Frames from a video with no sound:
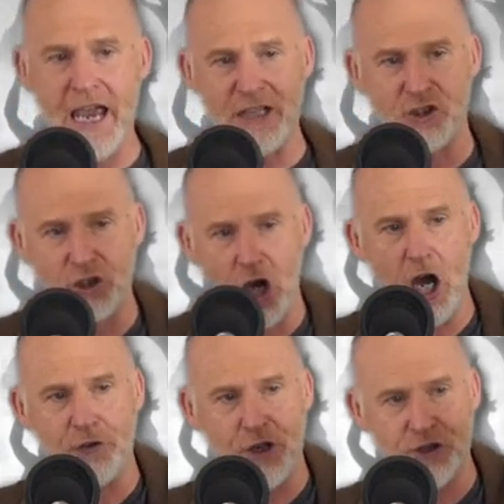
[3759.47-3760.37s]
It's
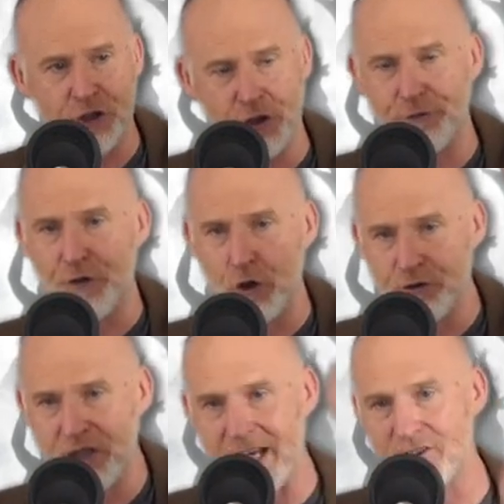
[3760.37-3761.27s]
God that's done a
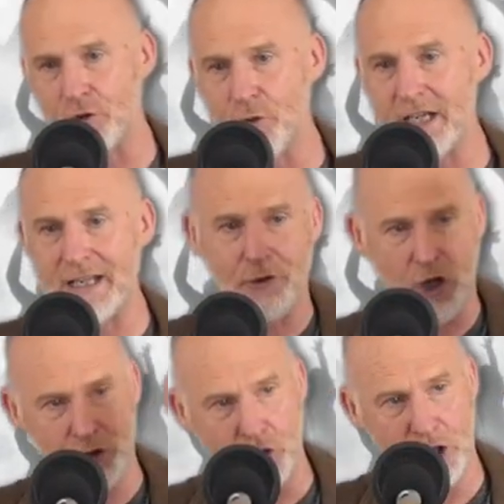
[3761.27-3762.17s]
full data
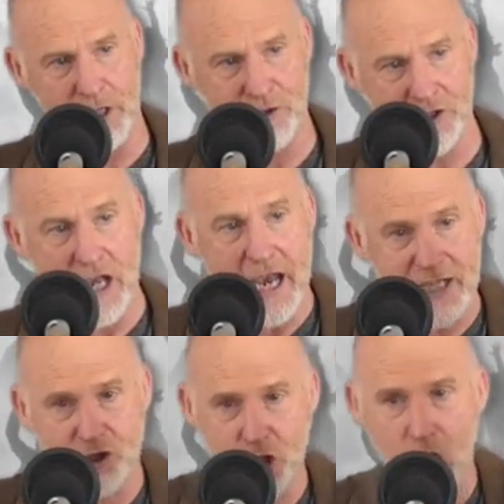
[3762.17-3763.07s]
readout on all of us.
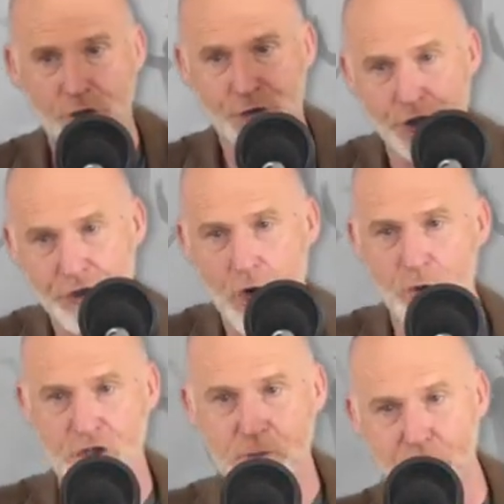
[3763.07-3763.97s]
It's God that
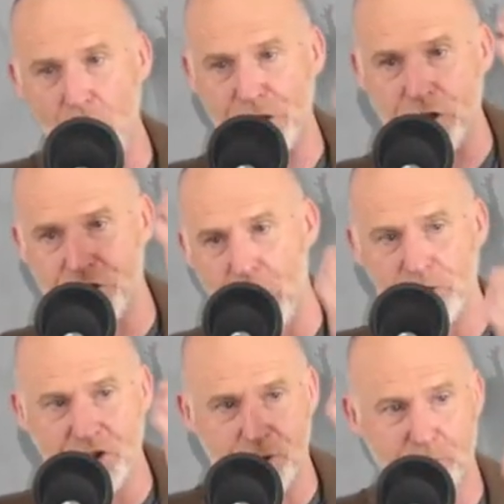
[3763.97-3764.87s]
knows us body,
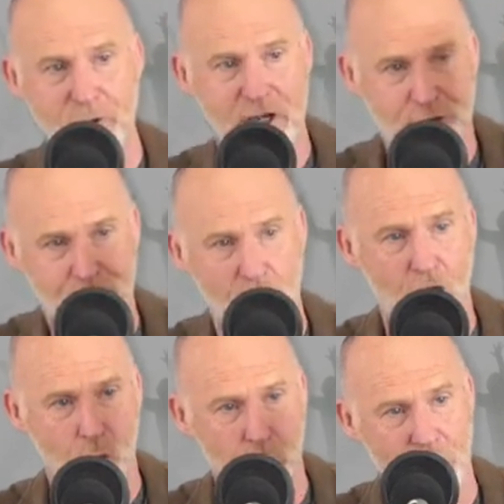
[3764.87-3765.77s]
soul, and spirit,
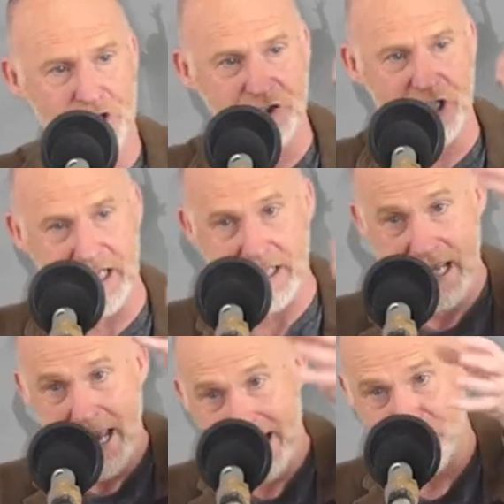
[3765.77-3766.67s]
thought, word, and deed.
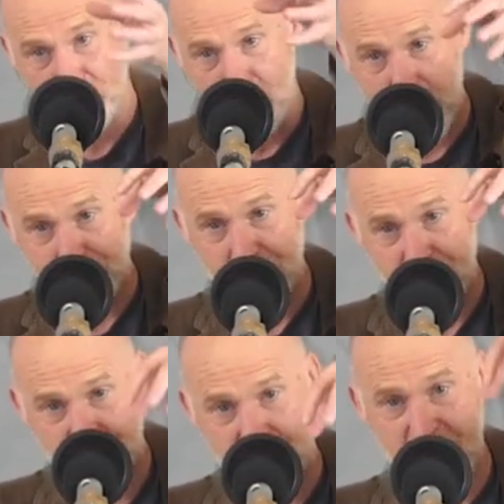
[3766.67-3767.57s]
It's God
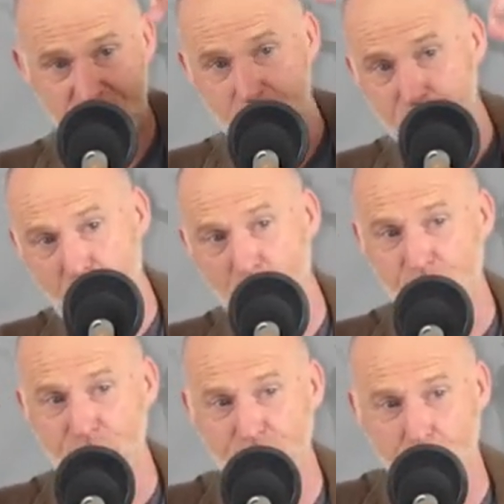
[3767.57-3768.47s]
that sees us
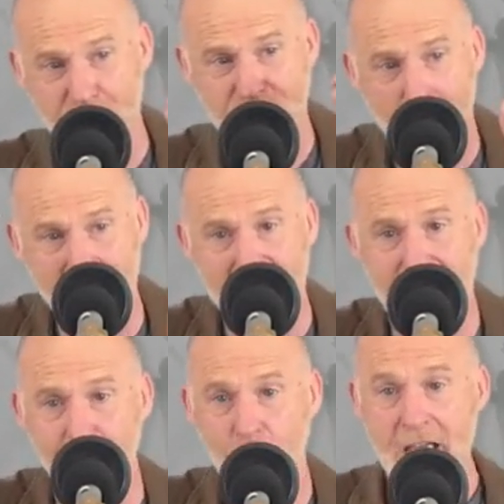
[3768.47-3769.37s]
beyond the subatomic
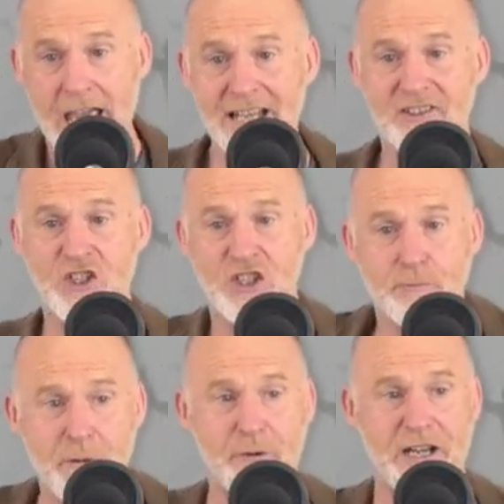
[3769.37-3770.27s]
level. It's His
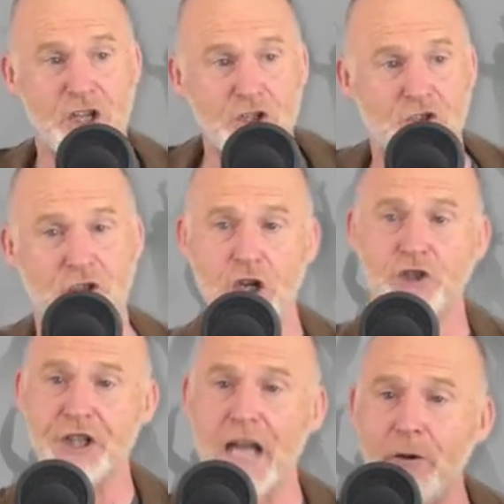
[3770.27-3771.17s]
Spirit that's
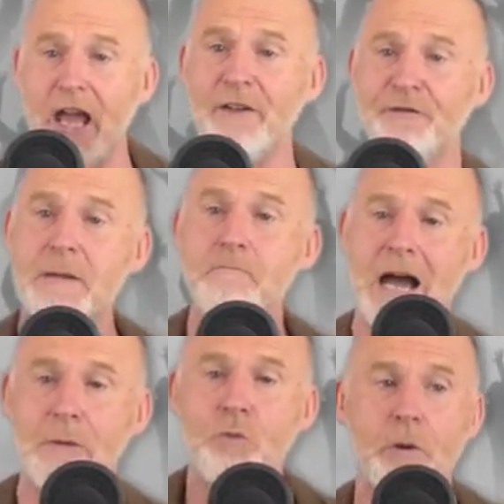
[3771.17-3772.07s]
searching out every
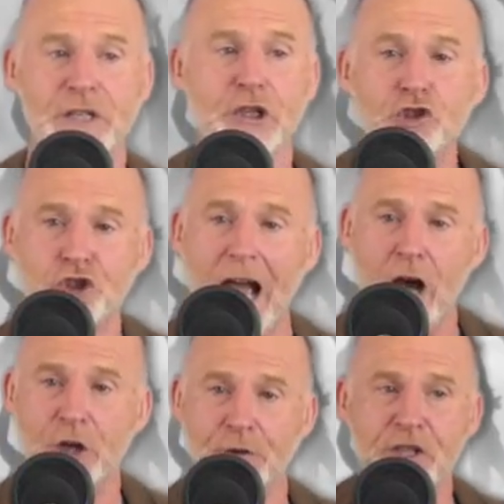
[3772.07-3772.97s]
man, woman, and
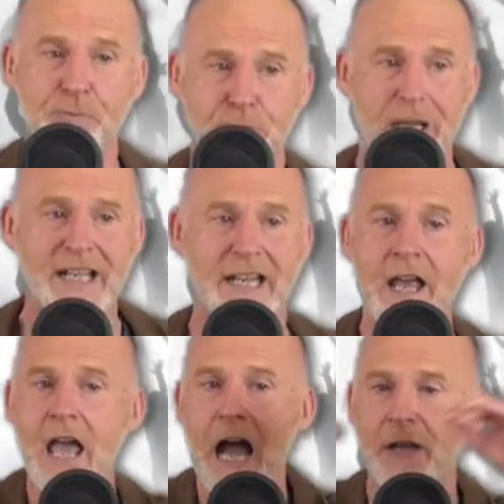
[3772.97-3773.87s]
child on this planet,
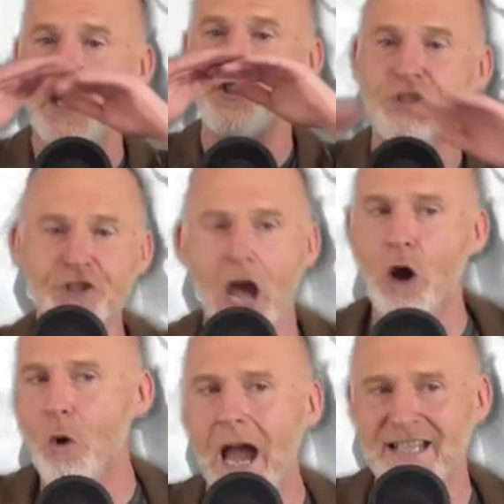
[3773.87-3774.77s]
and there's
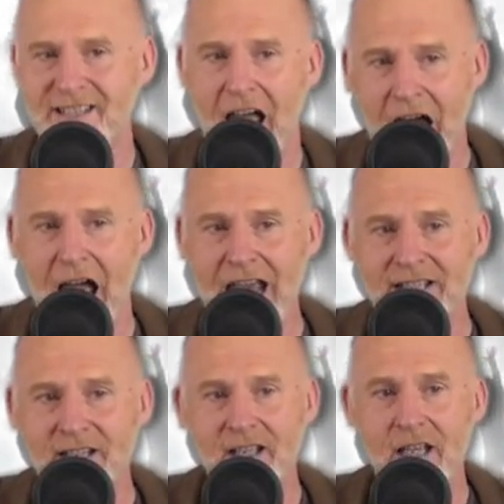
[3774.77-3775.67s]
nowhere to
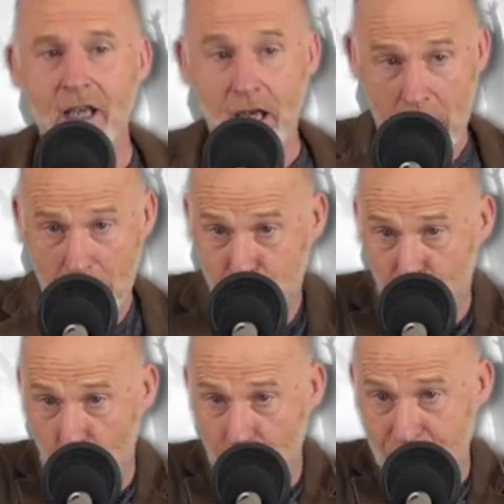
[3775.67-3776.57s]
hide. And
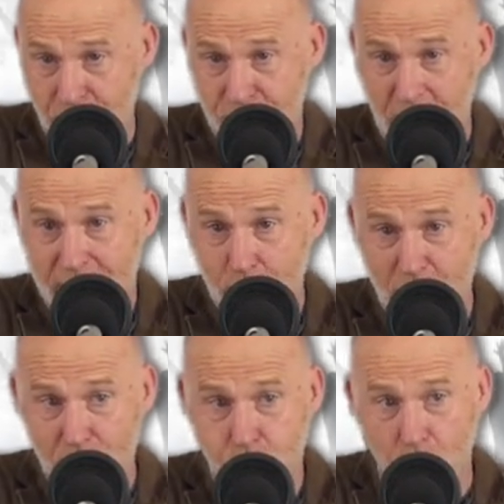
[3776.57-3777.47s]
during the Second
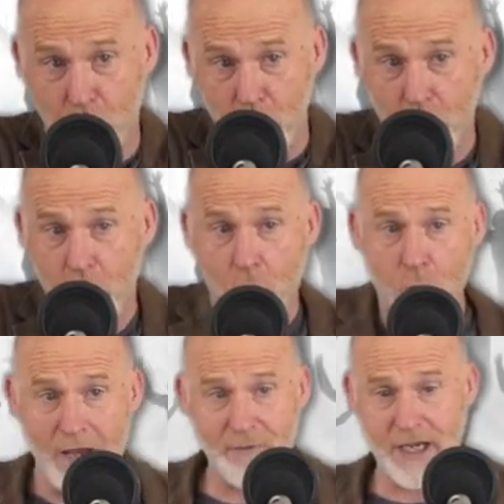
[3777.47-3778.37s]
World War,
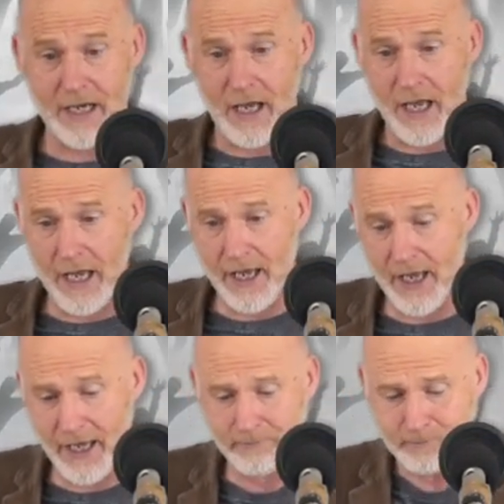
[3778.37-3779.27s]
when the.
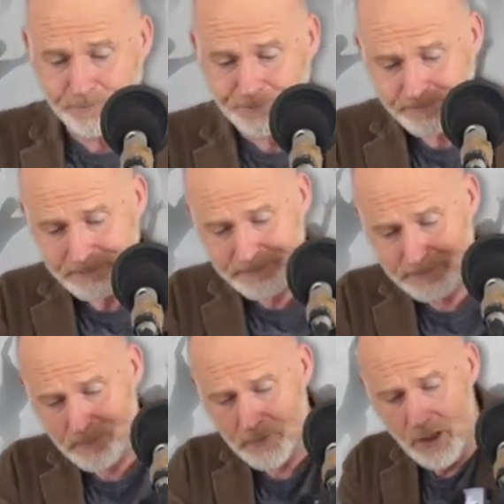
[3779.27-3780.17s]
Uh, um,
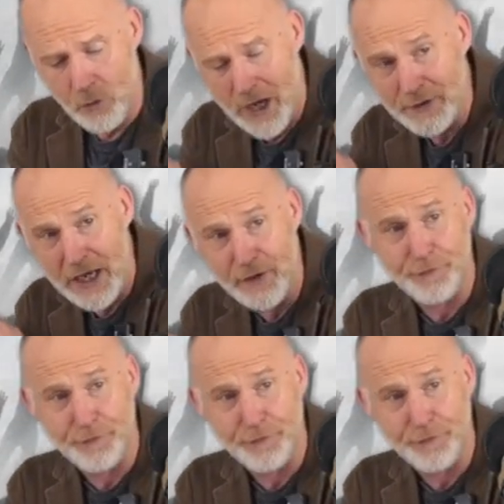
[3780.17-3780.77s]
when they